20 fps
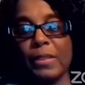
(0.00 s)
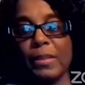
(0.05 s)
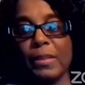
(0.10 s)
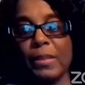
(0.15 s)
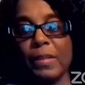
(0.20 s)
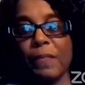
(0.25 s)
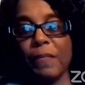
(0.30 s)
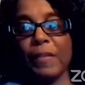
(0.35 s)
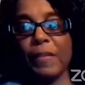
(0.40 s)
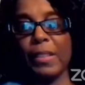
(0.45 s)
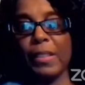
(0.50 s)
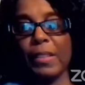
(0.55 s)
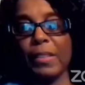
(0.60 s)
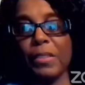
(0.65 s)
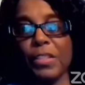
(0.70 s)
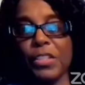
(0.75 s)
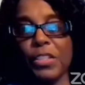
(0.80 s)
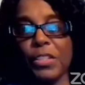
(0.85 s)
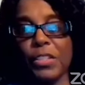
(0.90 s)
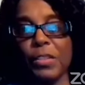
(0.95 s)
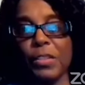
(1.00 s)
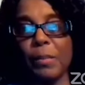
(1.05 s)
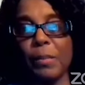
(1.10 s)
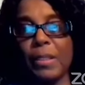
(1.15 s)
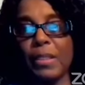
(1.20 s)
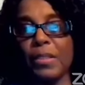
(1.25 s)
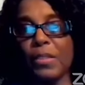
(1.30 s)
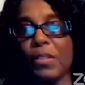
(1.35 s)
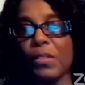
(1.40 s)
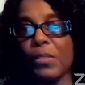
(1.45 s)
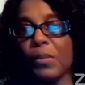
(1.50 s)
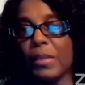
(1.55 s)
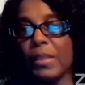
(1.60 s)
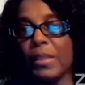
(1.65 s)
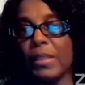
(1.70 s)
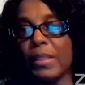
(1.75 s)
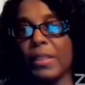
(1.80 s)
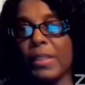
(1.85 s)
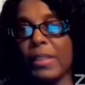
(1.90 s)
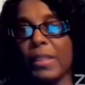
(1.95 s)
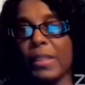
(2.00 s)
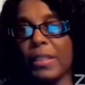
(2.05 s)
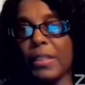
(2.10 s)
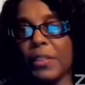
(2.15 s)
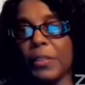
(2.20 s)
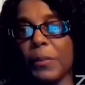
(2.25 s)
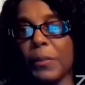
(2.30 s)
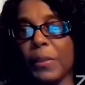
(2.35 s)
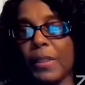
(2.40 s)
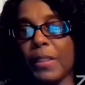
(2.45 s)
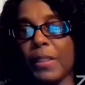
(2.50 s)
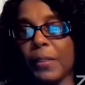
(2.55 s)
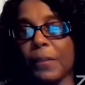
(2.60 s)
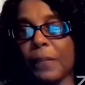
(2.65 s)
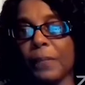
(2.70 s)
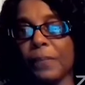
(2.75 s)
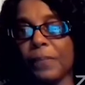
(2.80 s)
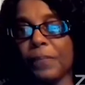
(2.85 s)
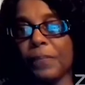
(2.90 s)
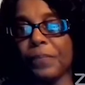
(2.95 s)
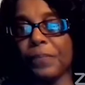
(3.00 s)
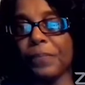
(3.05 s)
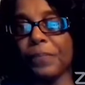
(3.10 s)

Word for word: See if I can share my screen. Yeah, here we go.